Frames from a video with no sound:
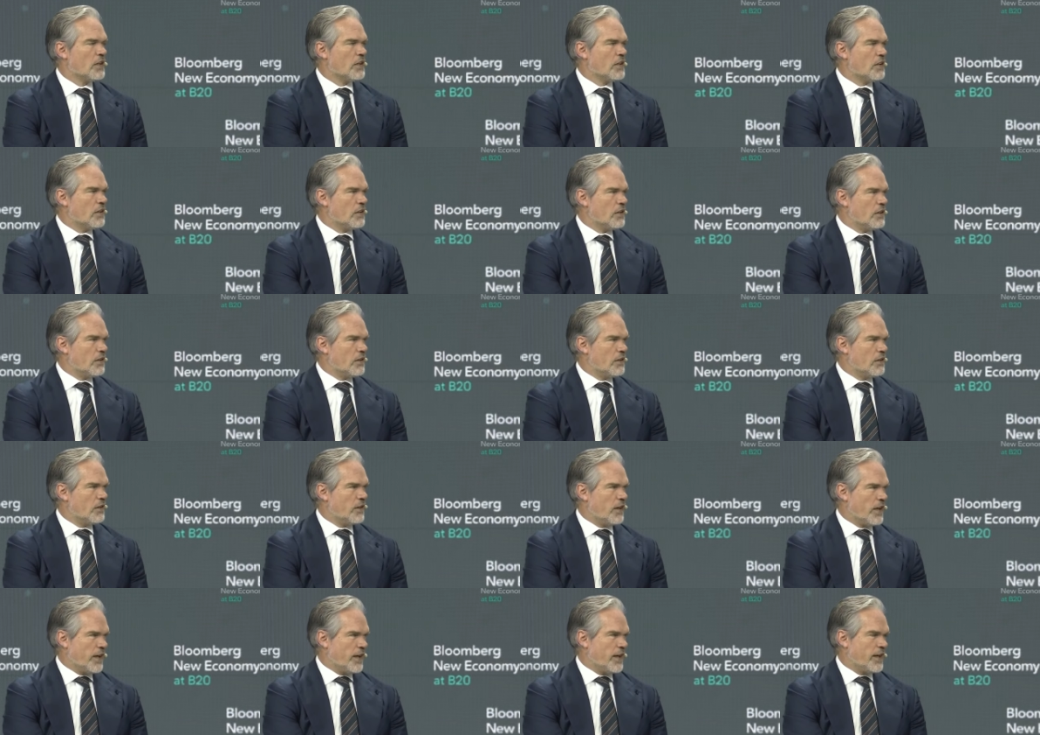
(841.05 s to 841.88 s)

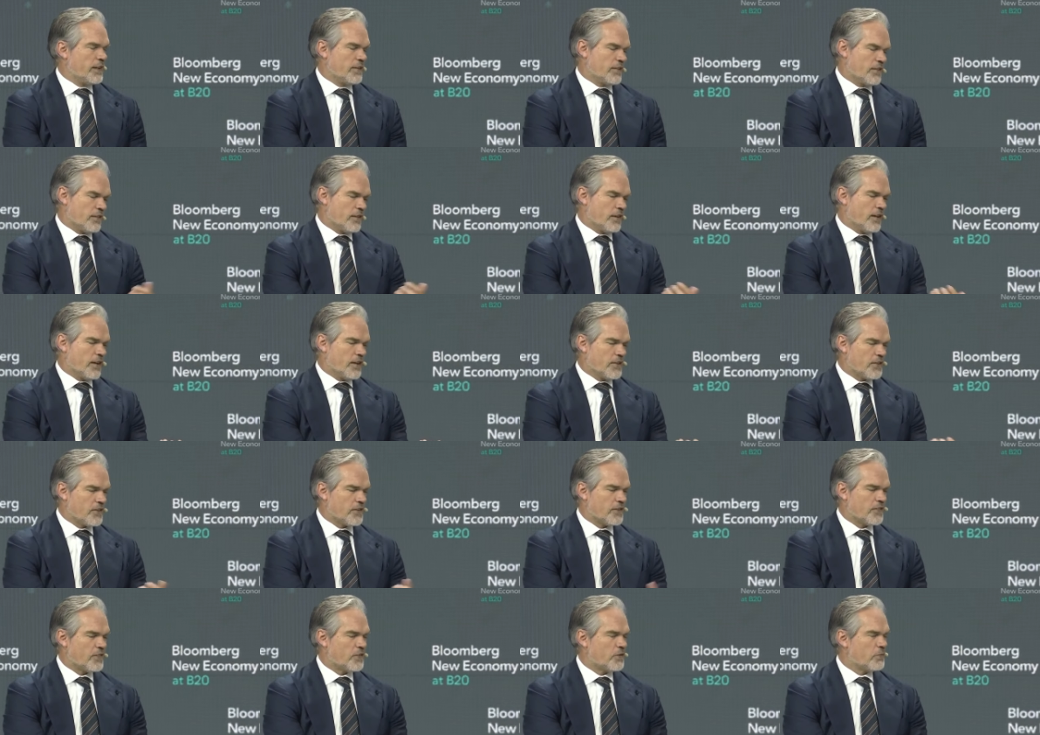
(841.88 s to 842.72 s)
and in
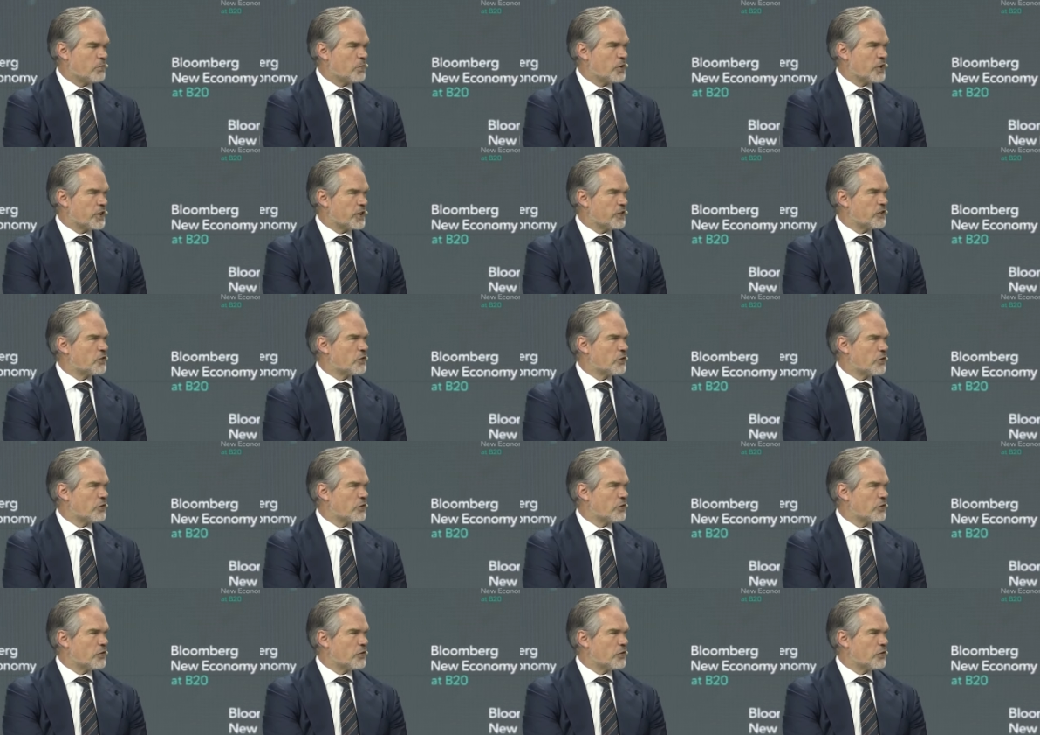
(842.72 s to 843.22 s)
essence bring into